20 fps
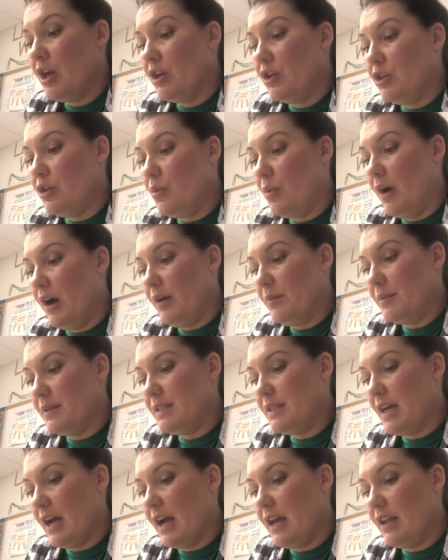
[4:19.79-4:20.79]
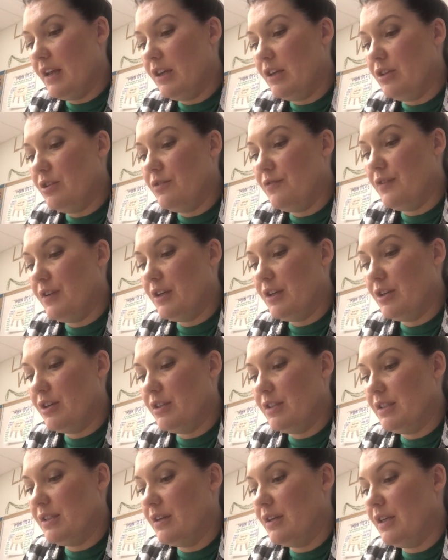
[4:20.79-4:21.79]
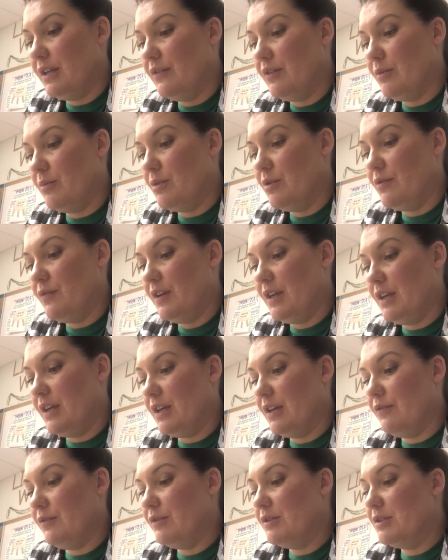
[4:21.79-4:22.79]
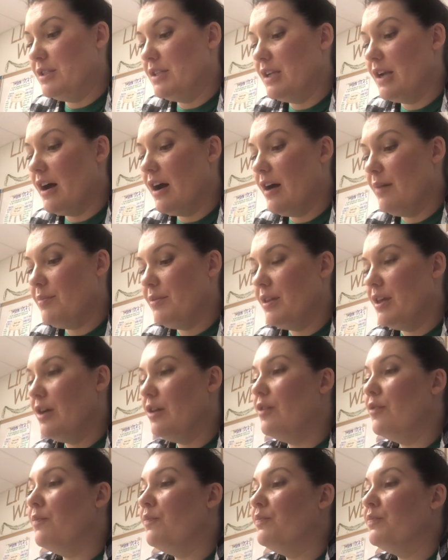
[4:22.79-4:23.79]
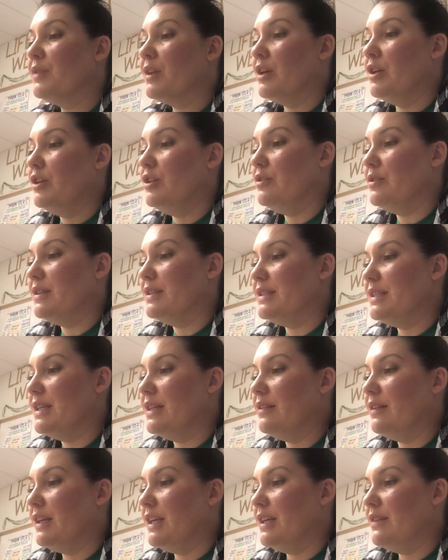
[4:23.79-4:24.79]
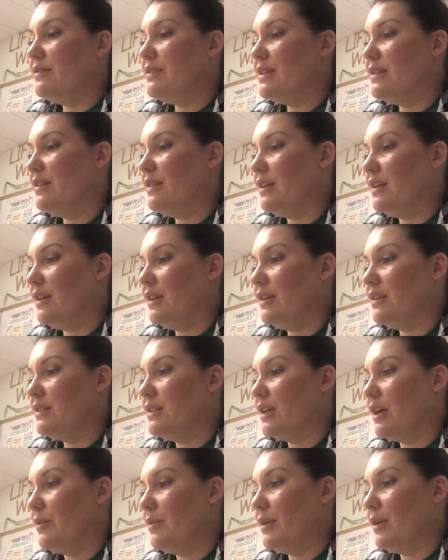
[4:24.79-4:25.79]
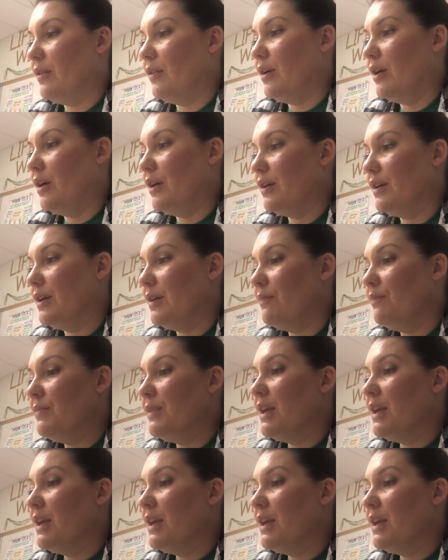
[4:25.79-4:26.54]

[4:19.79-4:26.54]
You walk beside it, you figure it's not even moving. If you stop, though, you can see leaves and things going along.